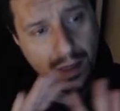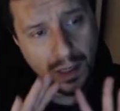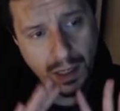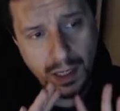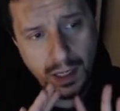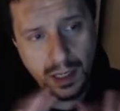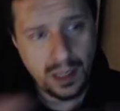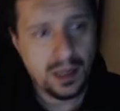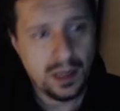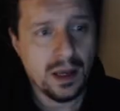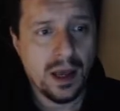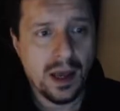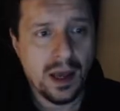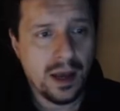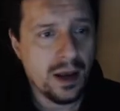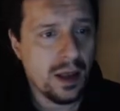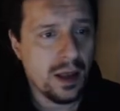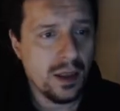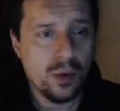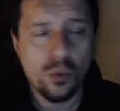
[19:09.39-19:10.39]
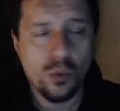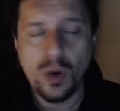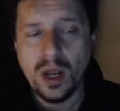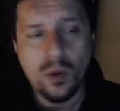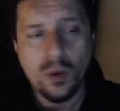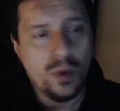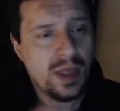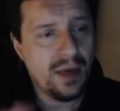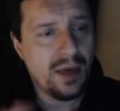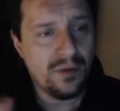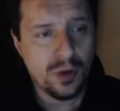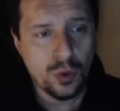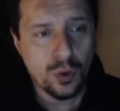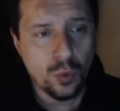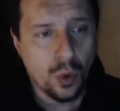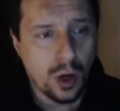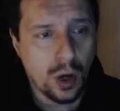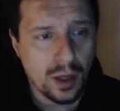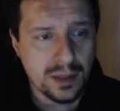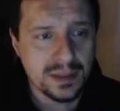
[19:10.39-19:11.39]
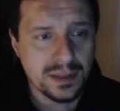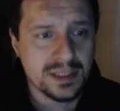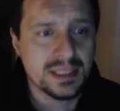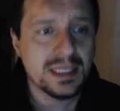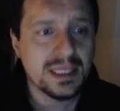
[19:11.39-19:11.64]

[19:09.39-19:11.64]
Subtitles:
in another way, whatever you want.